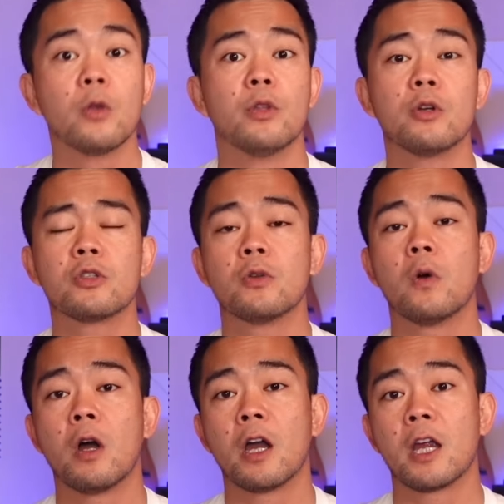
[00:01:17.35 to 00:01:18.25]
those
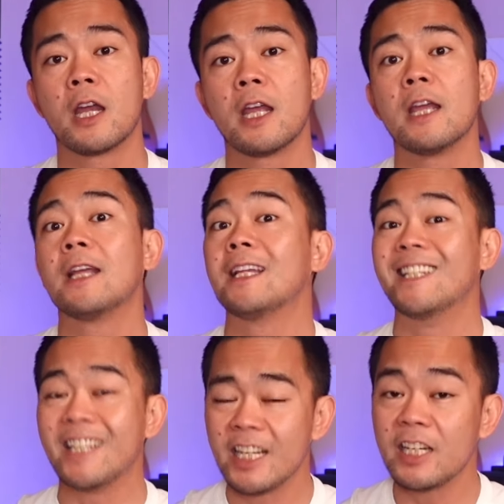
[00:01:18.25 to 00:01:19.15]
who are
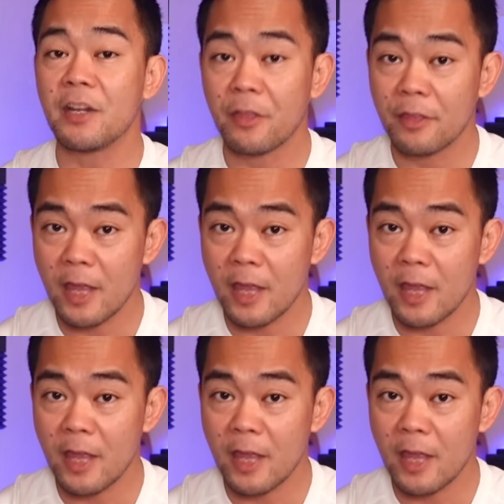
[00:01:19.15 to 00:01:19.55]
needing